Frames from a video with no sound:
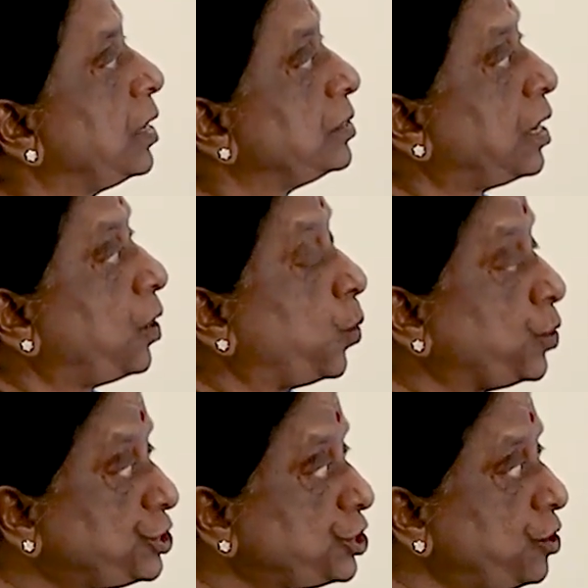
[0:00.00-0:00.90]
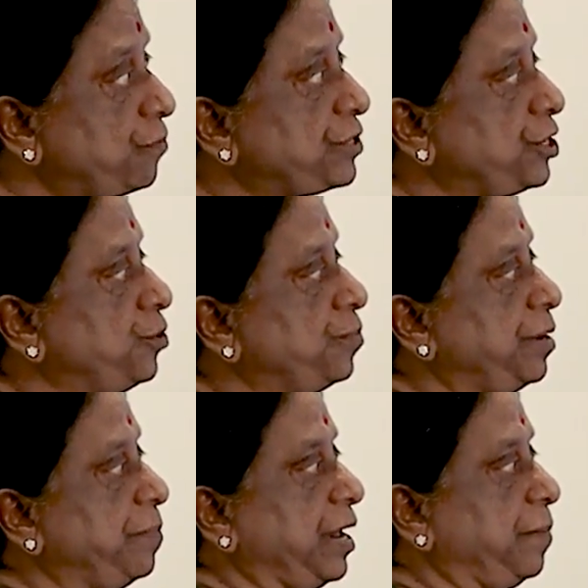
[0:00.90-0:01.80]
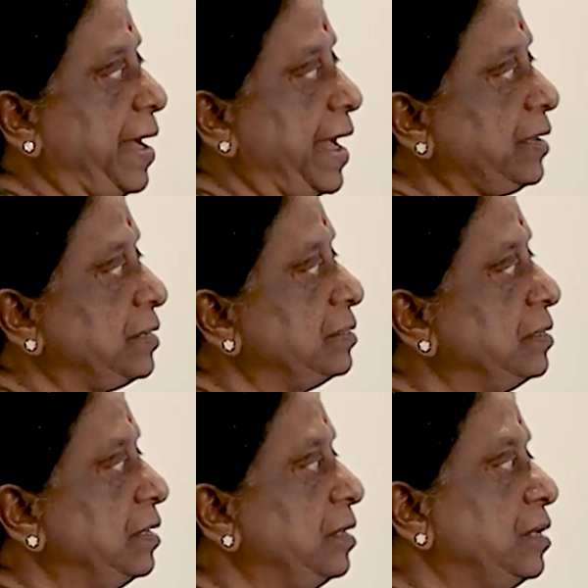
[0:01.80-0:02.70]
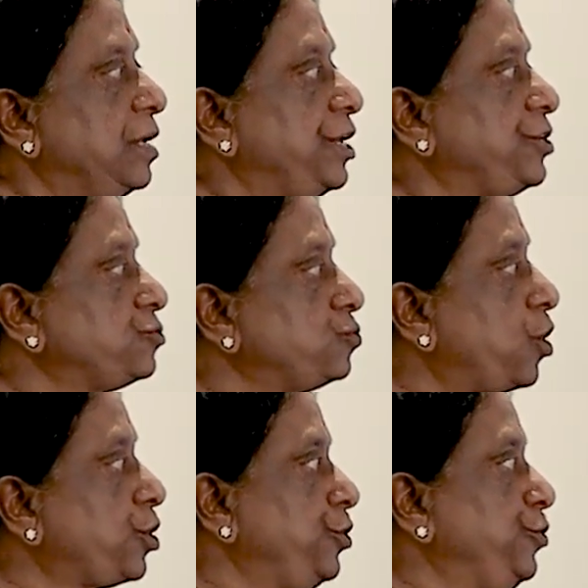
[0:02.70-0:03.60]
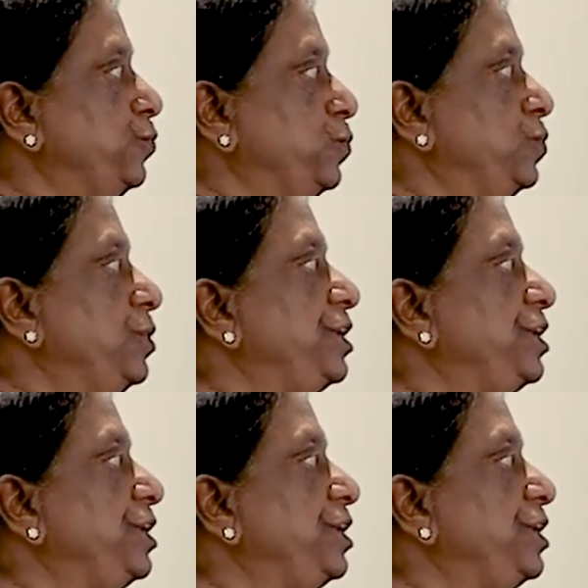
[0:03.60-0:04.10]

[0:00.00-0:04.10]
The origin of the human milk bank, it is not new.